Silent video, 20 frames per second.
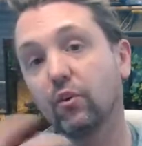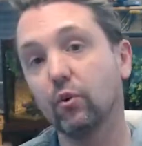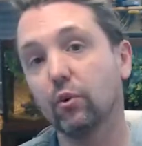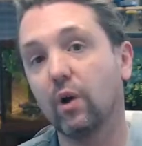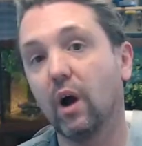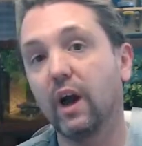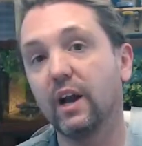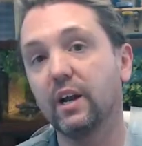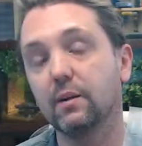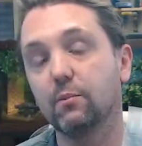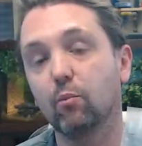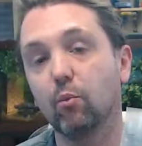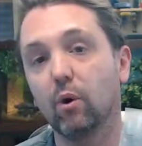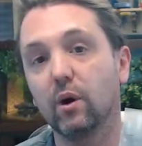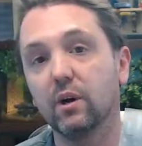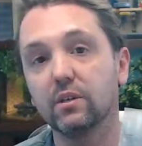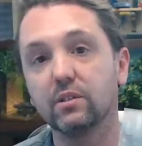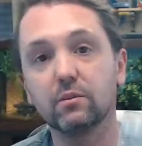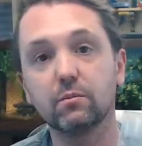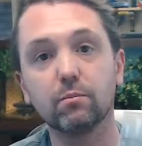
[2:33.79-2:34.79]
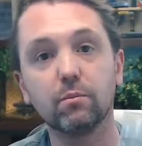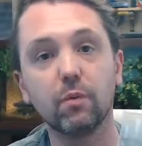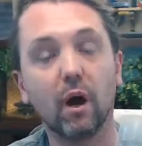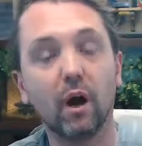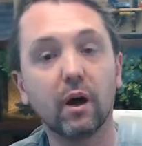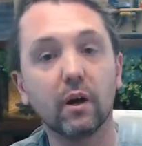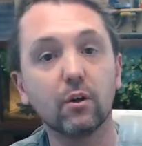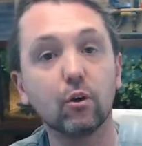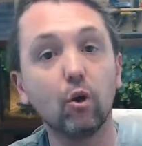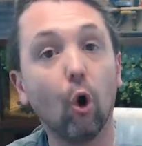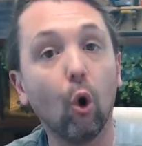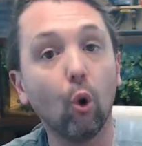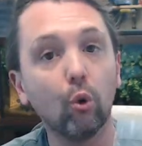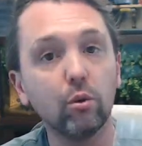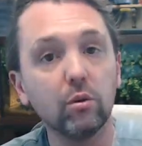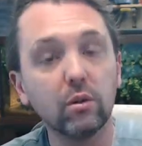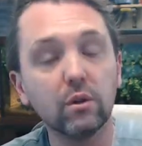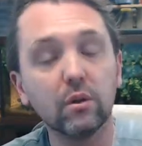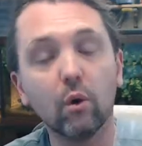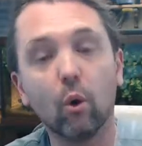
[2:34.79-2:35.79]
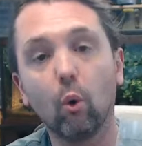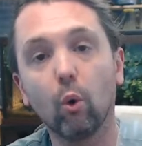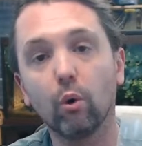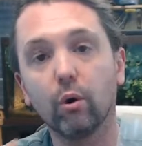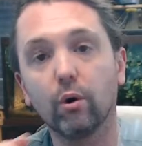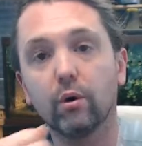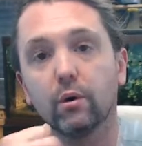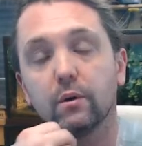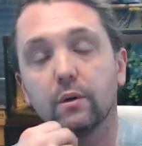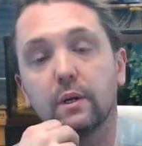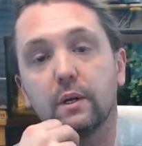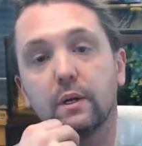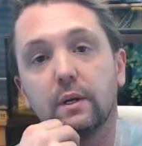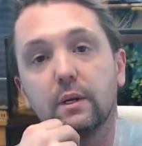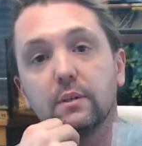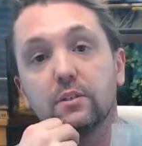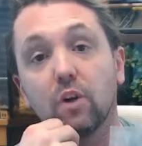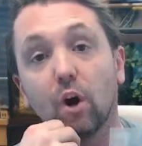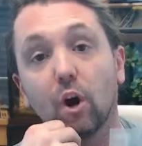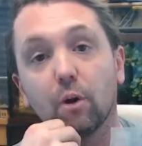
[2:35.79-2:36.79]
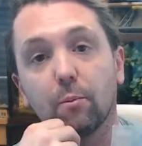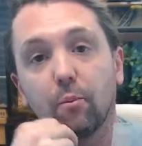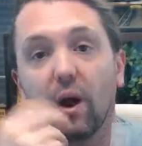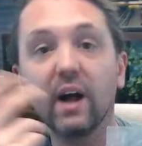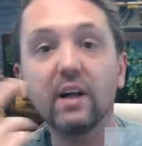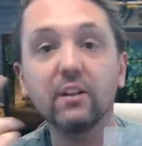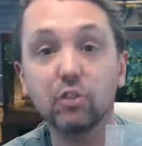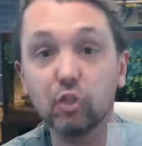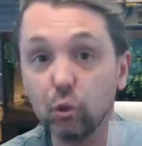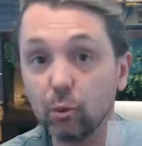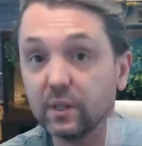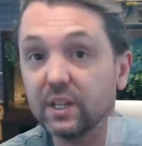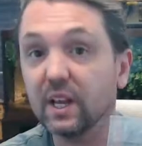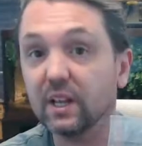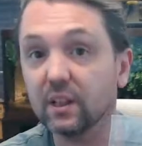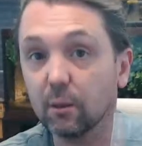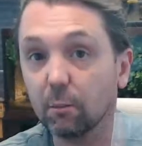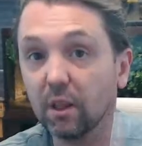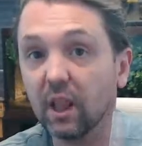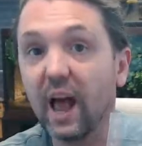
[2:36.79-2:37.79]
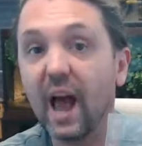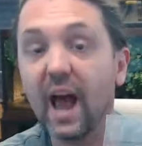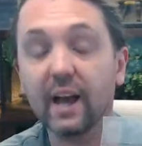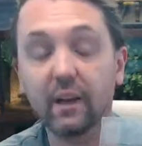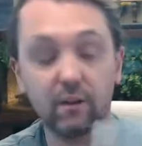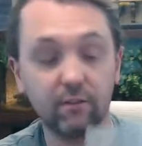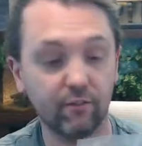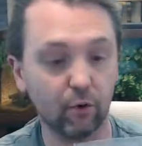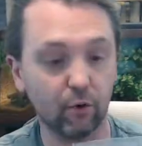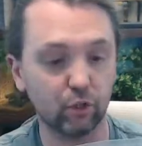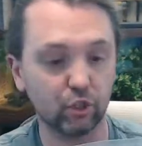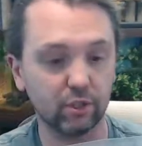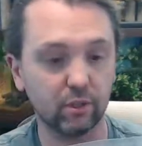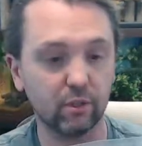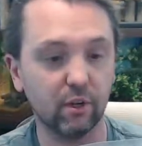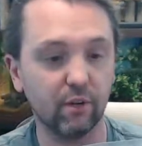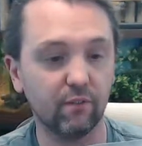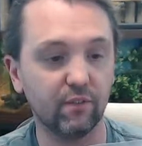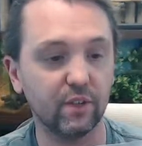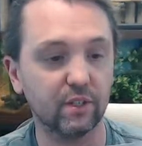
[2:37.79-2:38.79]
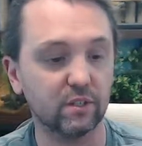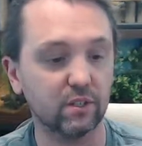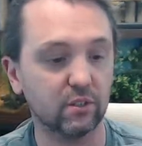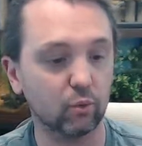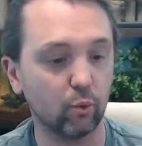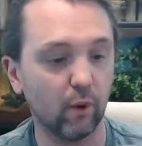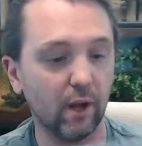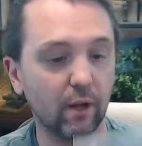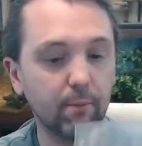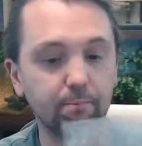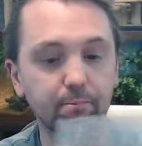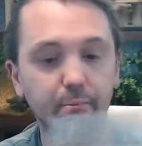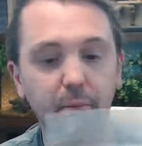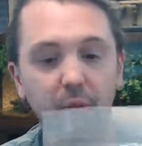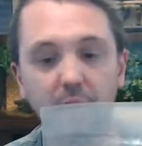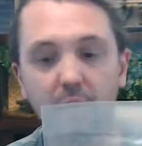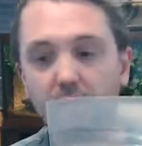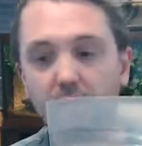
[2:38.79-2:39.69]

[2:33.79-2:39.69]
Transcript: If your item was gold or dark bronze, you would get the black version of this as well.